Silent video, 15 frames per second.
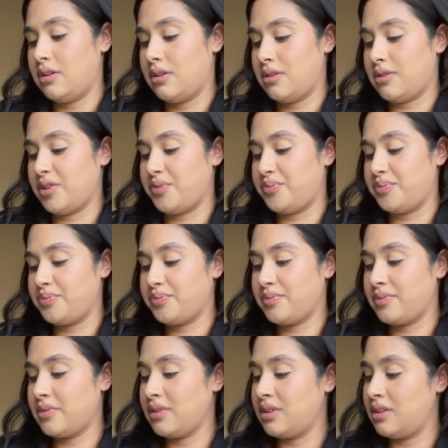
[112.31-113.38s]
Okay,
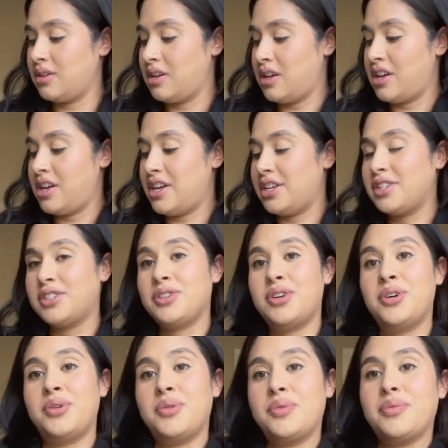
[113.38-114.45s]

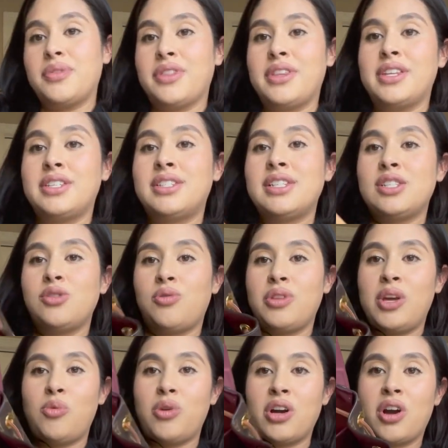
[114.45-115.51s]
so this is only
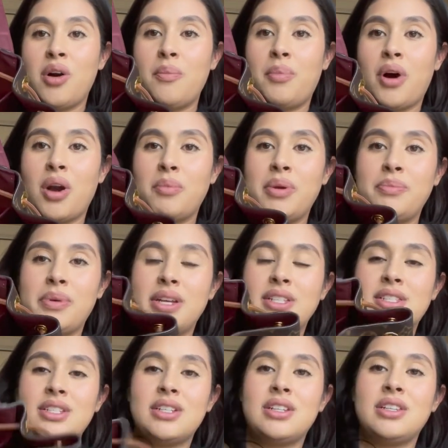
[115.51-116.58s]
one compartment
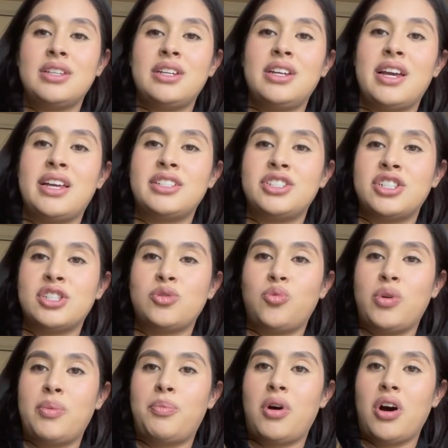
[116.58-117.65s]
basically, and just
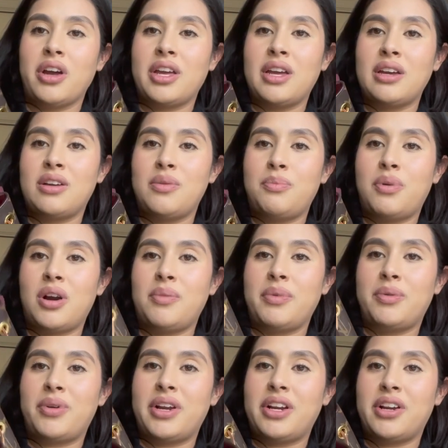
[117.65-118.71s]
one pocket compartment
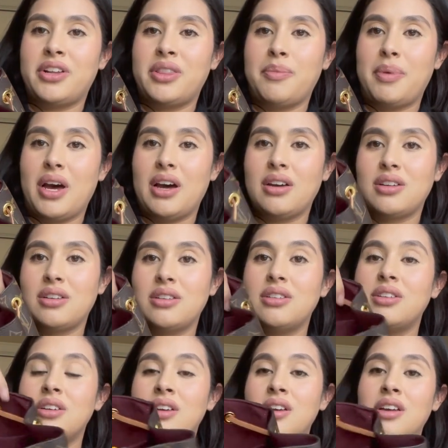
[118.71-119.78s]
right here in the back.
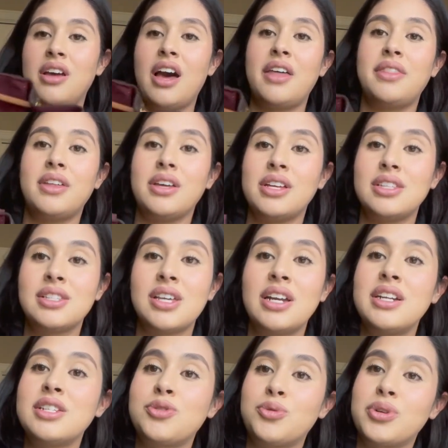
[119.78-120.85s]
And the inside
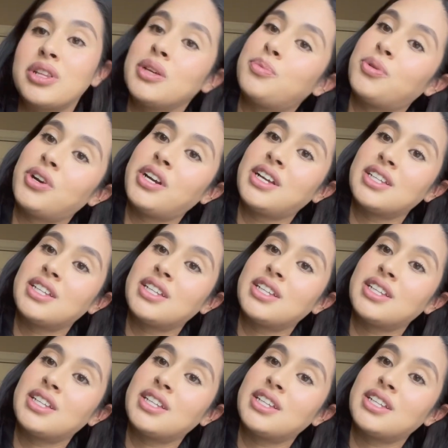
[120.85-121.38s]
is really pretty.